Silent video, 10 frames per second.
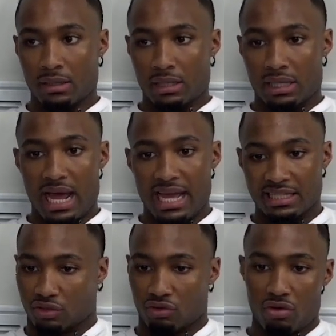I had
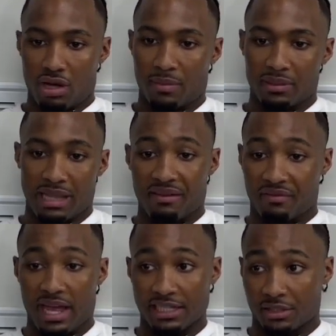to grow up a lot
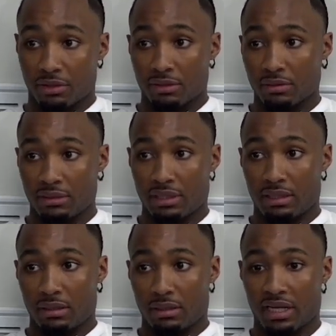faster
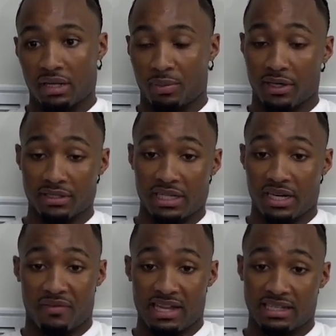in comparison
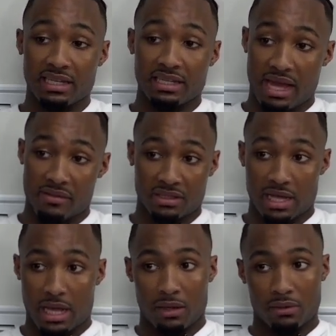if I didn't have a
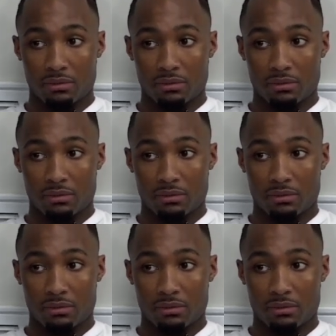child.